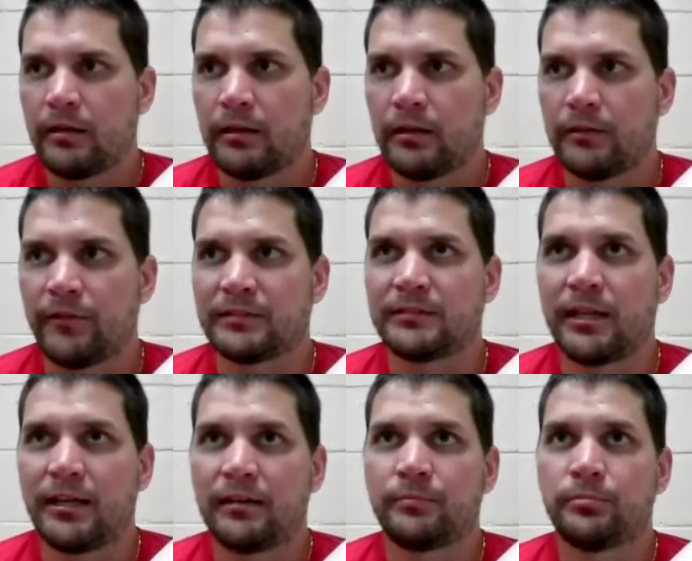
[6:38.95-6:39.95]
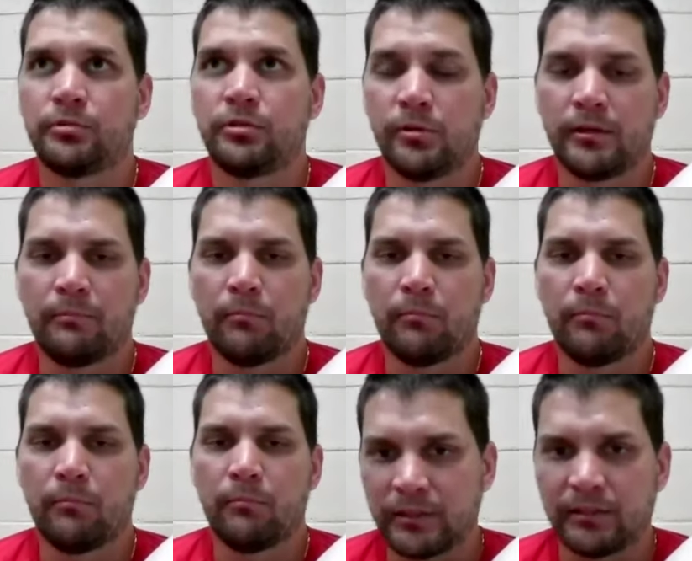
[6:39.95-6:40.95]
if I start doing it more
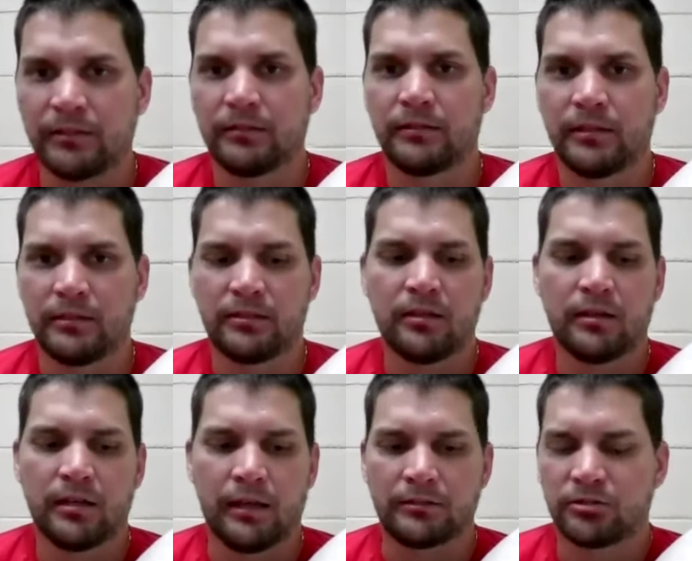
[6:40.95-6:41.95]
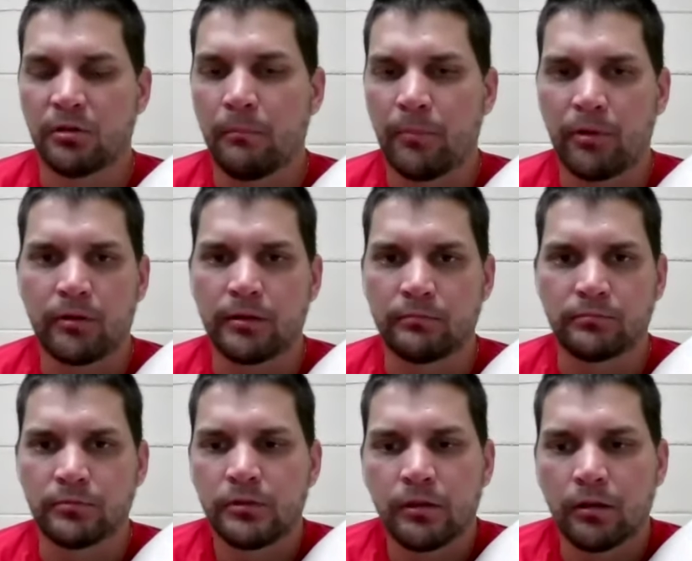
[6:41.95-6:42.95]
often, it's going to, at some
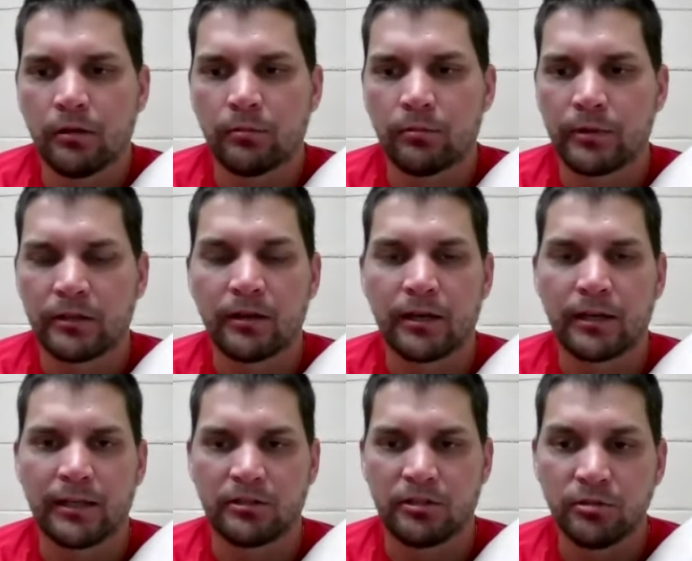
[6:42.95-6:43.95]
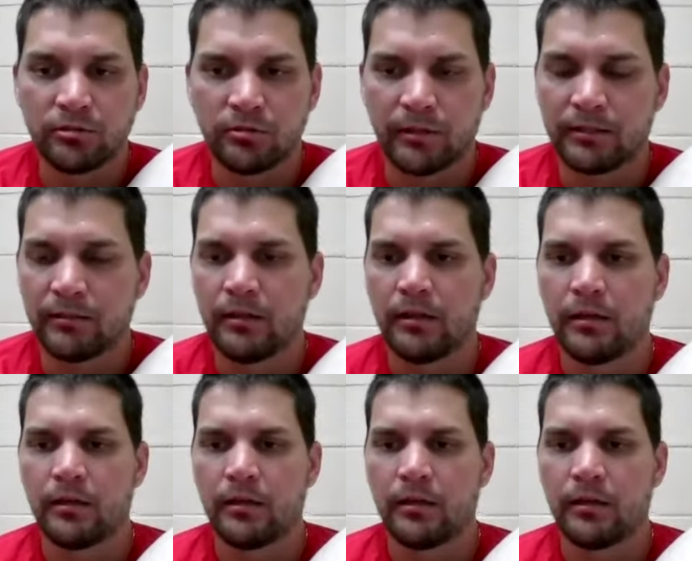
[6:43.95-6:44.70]
point, we're going to get used to it.